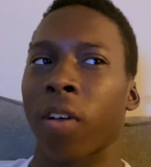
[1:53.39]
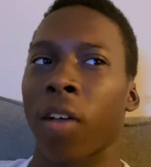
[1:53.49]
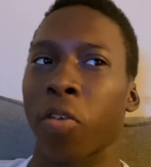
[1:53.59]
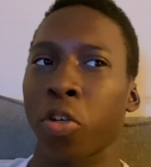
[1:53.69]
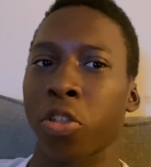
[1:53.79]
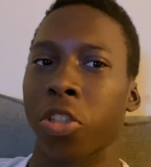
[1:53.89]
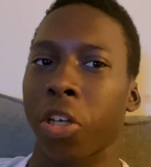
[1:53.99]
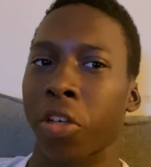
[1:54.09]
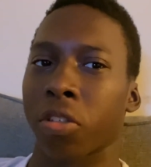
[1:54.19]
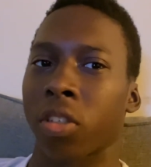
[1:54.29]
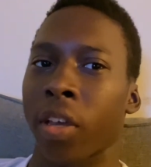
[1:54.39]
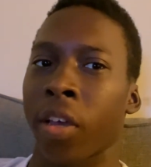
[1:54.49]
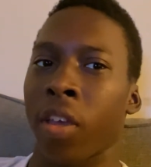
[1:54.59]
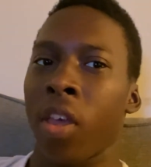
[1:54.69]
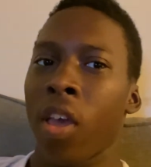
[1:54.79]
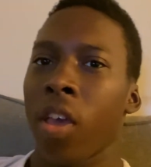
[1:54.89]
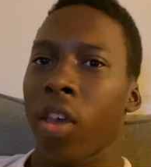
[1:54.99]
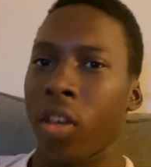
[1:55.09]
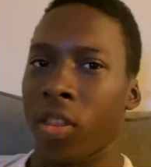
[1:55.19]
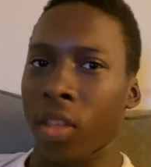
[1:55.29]
I've heard Chael say
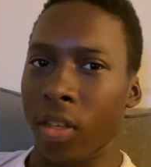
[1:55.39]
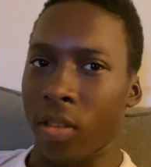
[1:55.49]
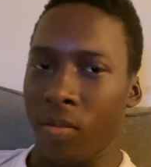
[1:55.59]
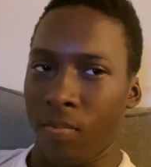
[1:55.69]
he thinks